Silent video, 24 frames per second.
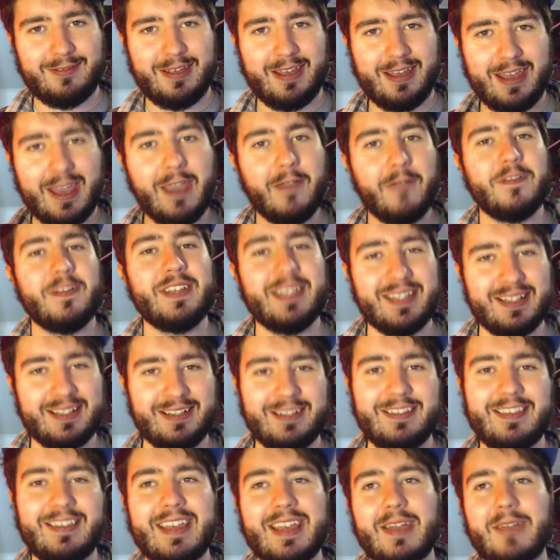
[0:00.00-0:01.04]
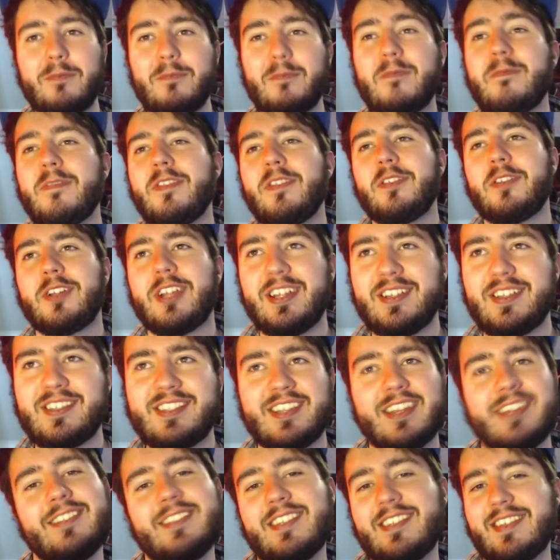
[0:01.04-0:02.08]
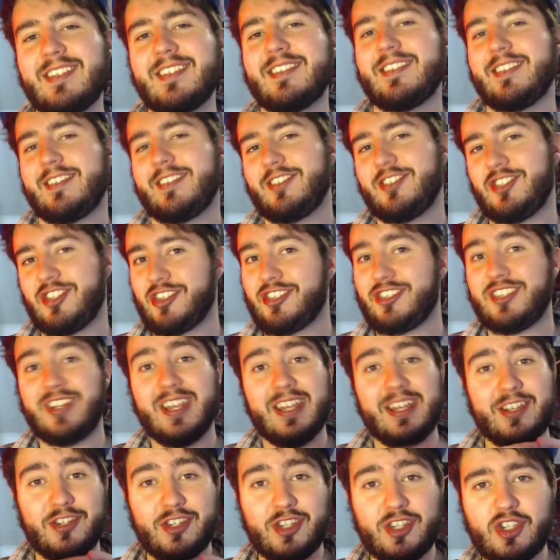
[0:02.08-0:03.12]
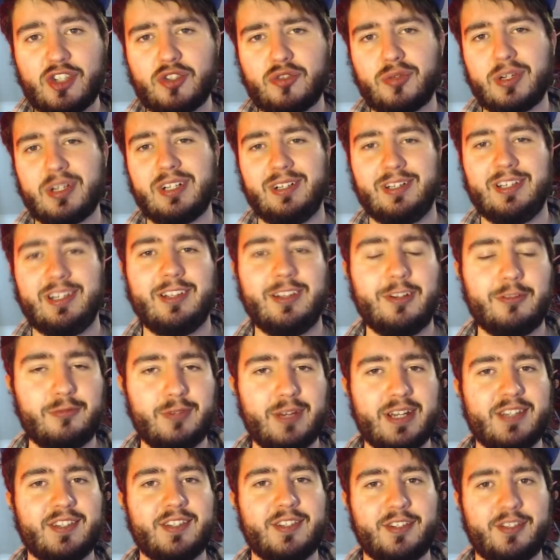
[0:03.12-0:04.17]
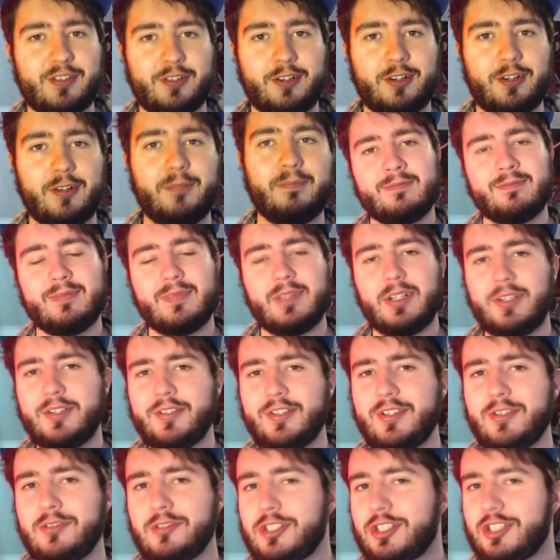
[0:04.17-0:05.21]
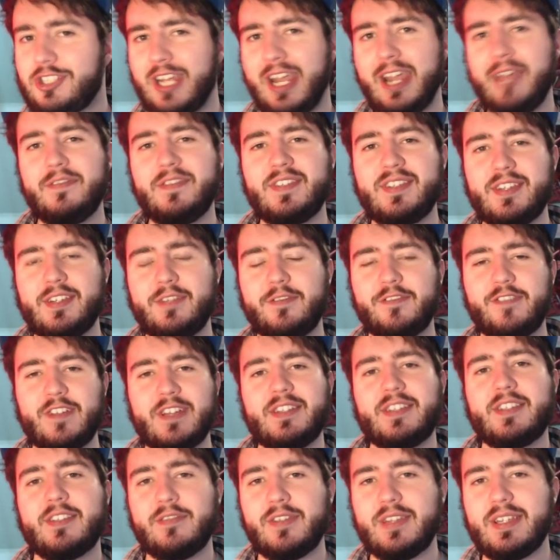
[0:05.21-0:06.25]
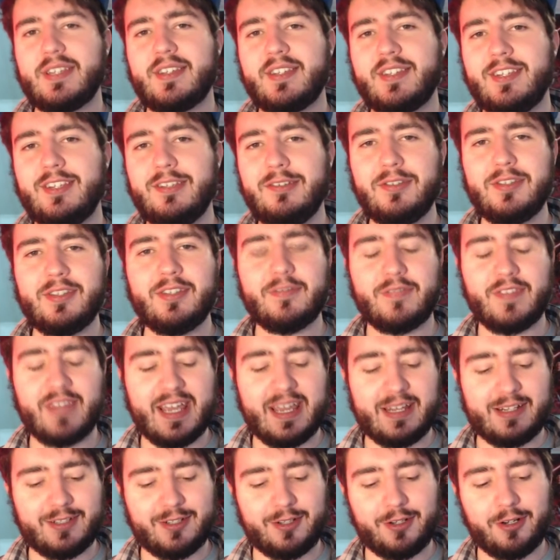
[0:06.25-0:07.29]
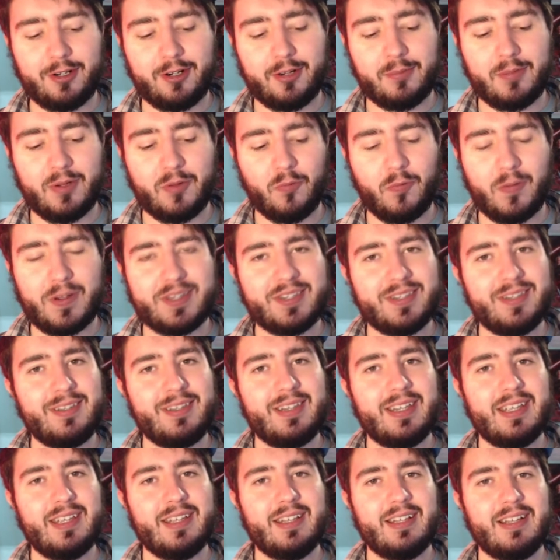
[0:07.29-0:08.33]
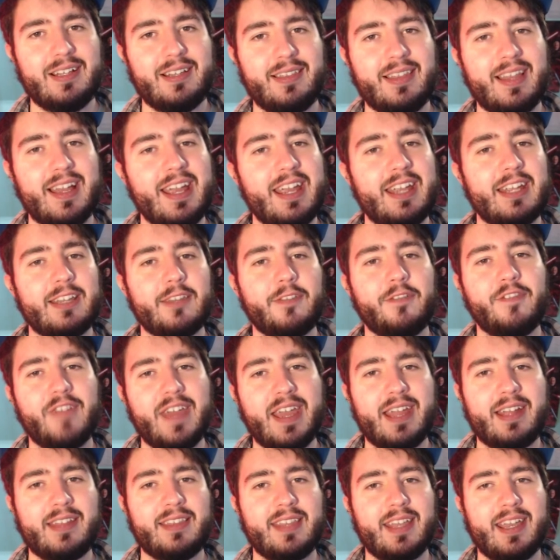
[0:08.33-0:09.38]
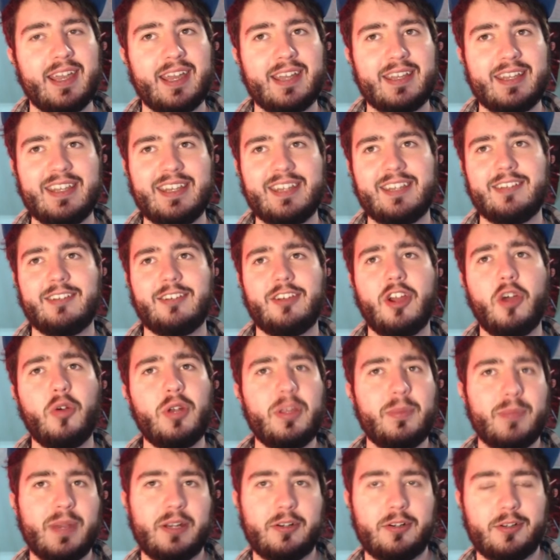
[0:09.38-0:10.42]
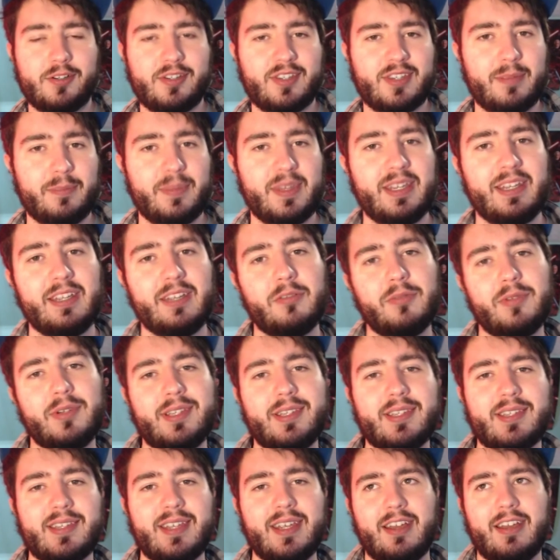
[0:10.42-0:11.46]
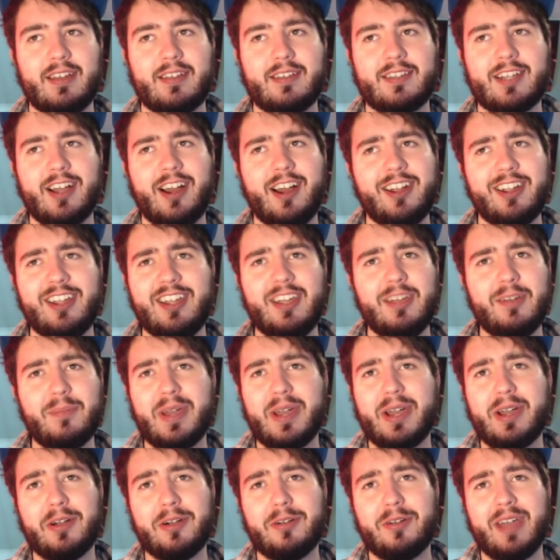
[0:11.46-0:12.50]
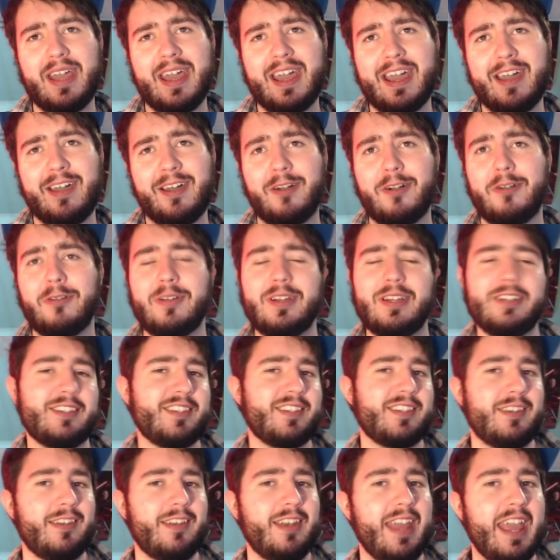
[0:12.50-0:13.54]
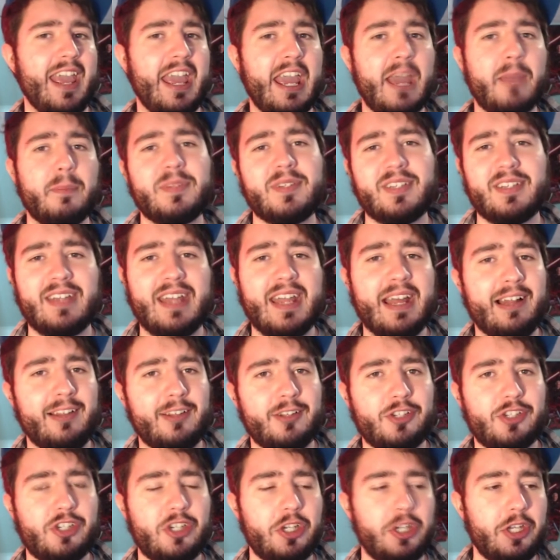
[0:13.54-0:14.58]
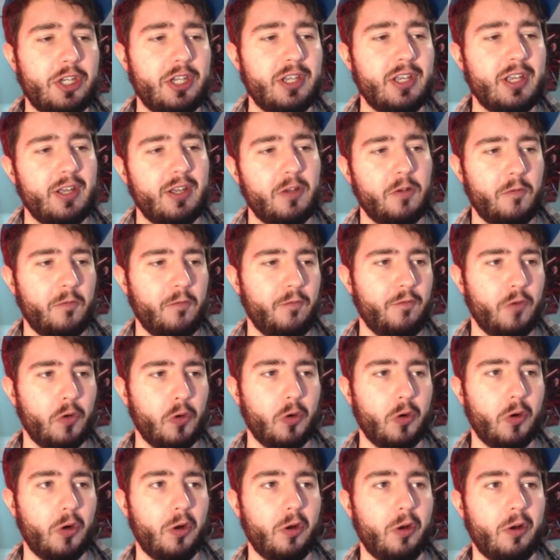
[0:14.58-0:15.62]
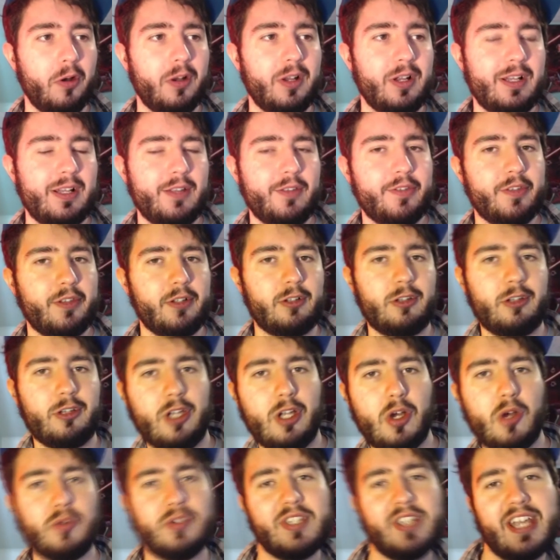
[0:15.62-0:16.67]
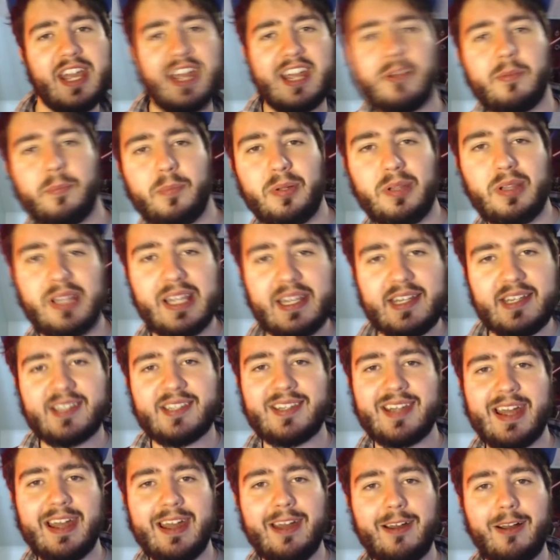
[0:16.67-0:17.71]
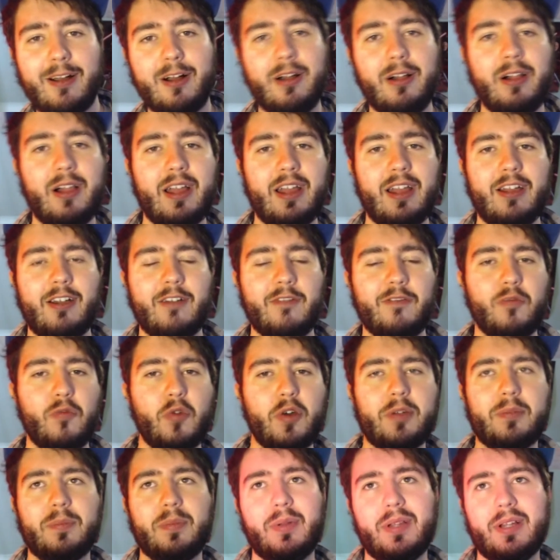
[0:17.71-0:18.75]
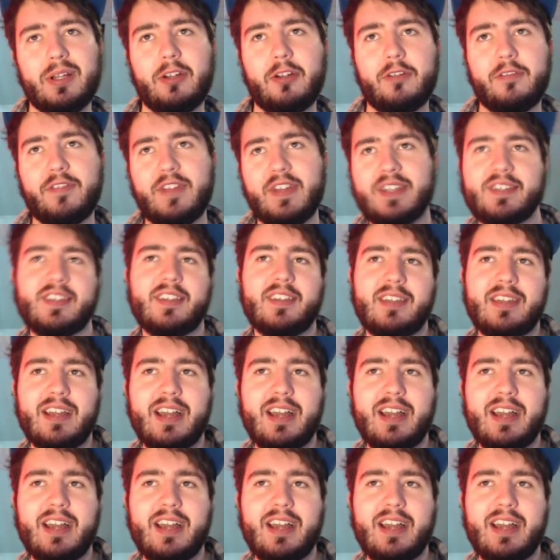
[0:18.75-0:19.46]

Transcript: evident that the consensus is it's just strictly a racist term. Also, Shaft's defense of his use of that term wasn't lying in the fact that he didn't know any better or something. It was talking about how it's an apt analogy for the low-tech play style of one player facing the